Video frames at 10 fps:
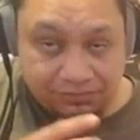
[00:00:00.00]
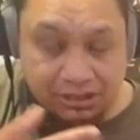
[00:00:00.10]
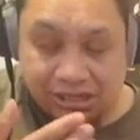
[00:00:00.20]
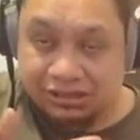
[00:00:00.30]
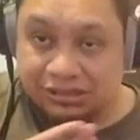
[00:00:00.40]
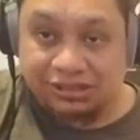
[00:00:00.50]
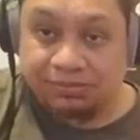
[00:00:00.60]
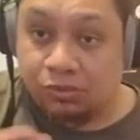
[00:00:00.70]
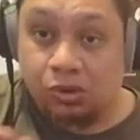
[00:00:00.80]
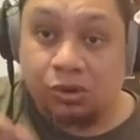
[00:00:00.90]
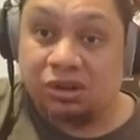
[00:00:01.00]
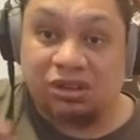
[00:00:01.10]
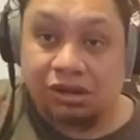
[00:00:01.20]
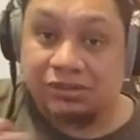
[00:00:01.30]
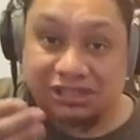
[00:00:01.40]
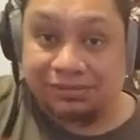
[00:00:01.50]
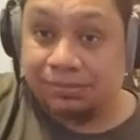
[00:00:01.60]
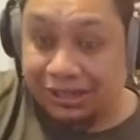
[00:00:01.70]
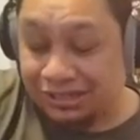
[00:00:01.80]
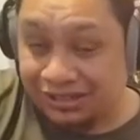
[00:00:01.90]
it's just more ergonomic to
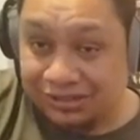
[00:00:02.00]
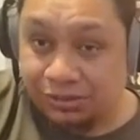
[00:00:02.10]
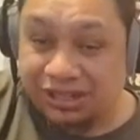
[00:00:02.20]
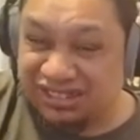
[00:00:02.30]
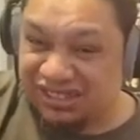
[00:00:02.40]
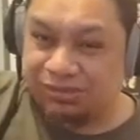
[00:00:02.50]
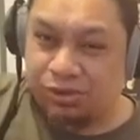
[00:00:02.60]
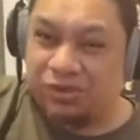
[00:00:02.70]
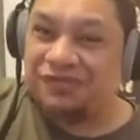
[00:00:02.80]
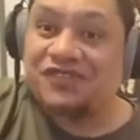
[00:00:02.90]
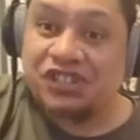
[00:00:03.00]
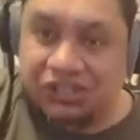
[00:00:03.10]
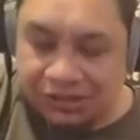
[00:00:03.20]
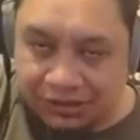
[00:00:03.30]
play this way. It's just more efficient.